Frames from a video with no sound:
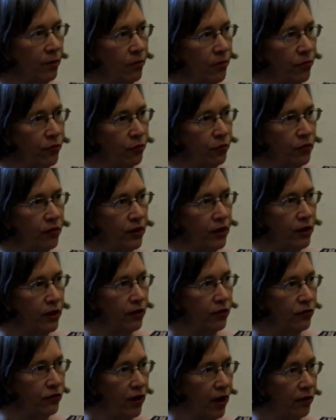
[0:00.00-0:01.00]
Through the
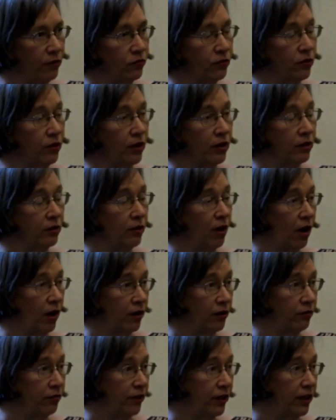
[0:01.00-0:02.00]
years, I've done a lot
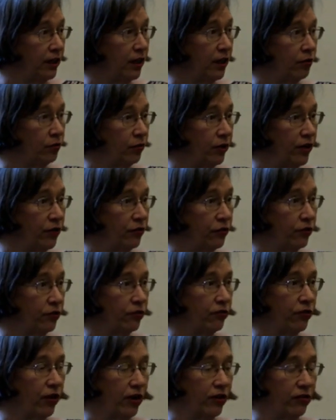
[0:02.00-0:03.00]
of reading and
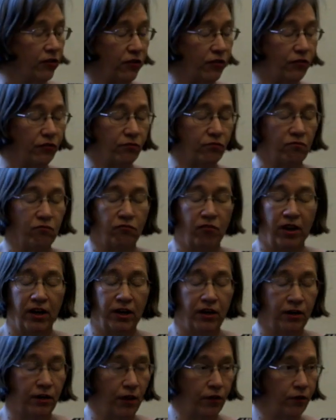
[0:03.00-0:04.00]
research. I just read
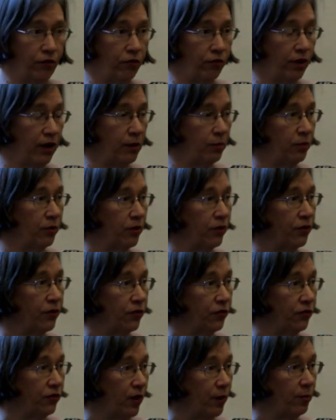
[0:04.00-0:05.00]
another great book
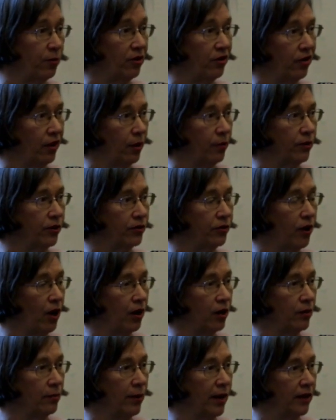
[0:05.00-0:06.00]
this summer that I'm going to
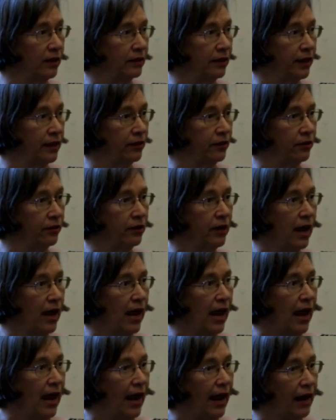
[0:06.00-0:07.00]
talk about later.
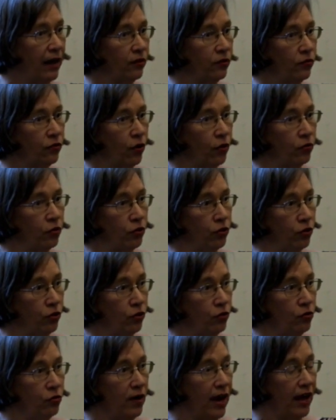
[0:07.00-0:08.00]
And so
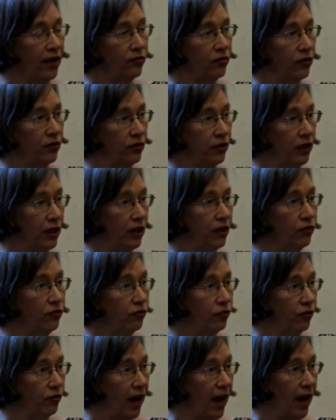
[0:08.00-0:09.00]
you, as a
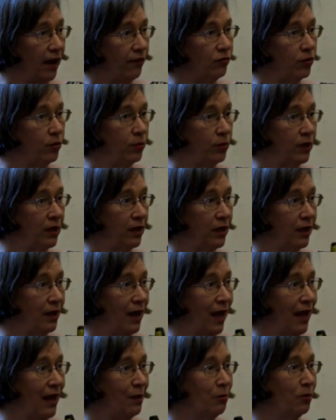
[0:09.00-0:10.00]
teacher, have to be
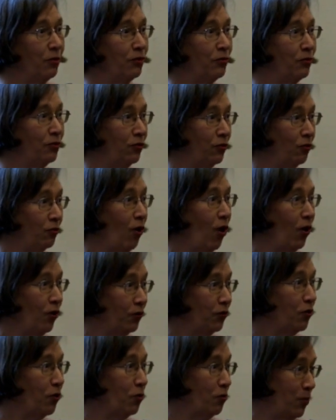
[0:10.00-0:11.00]
able to
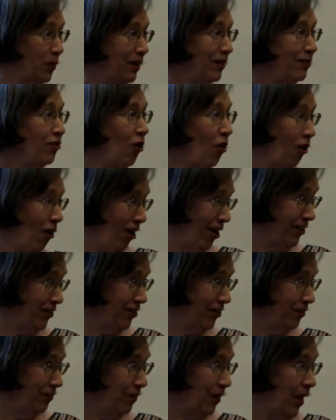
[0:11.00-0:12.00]
also be taught.